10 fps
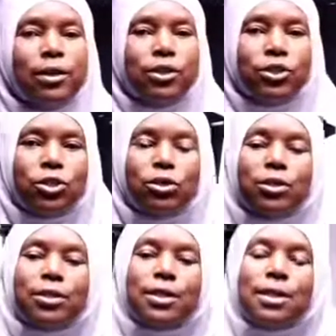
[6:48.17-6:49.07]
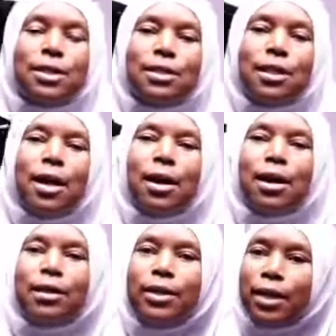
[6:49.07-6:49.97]
Chalks
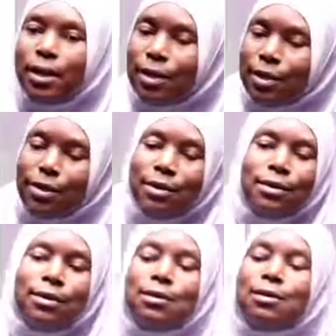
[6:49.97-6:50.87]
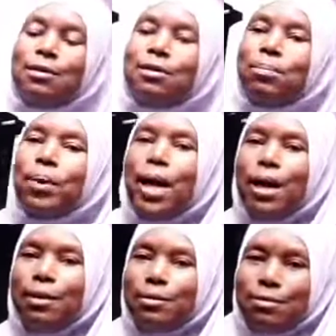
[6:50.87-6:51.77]
are the
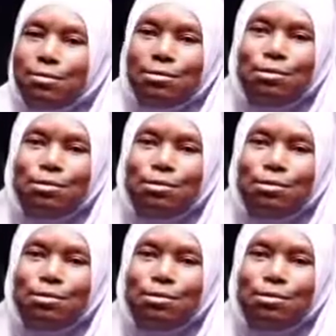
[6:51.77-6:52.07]
pen,